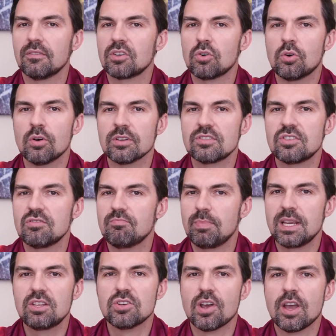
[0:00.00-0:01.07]
And of course,
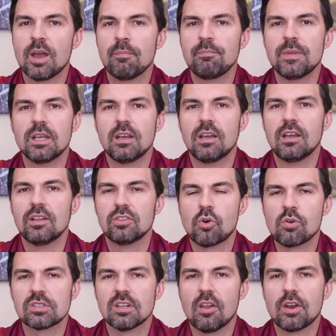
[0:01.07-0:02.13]
Big Germ
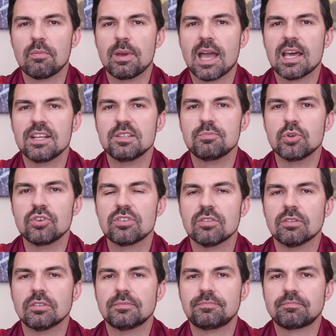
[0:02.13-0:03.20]
talks a lot about his
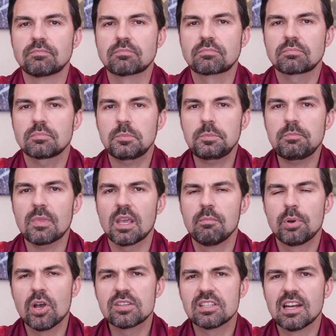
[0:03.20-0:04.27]
Bushnell.
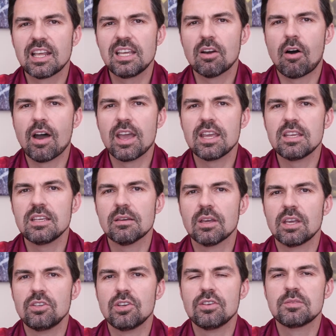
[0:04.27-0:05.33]
Personally, I
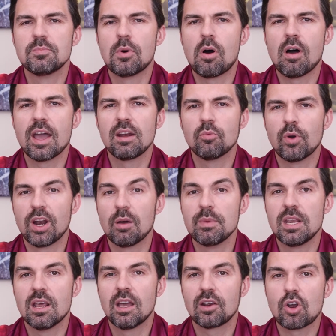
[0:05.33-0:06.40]
use mine when I'm
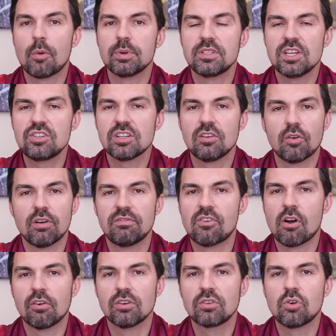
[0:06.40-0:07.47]
in a competition on a
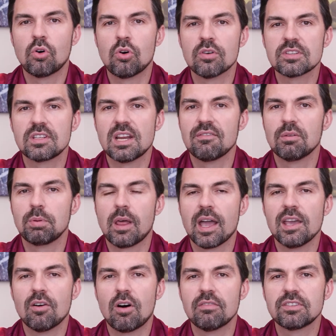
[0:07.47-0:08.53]
foreign course, never
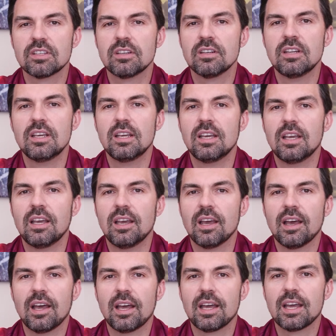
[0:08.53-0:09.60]
play it often,
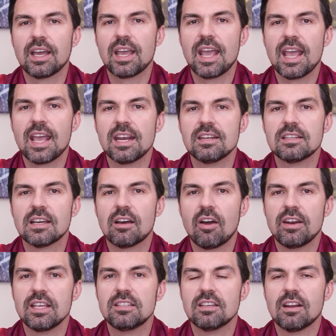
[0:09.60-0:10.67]
and
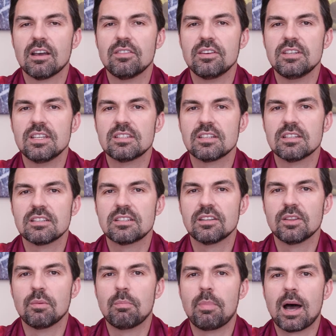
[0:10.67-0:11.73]
I need to know the distance
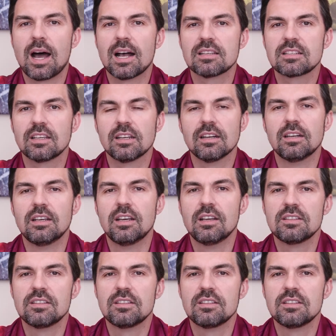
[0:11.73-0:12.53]
to the basket.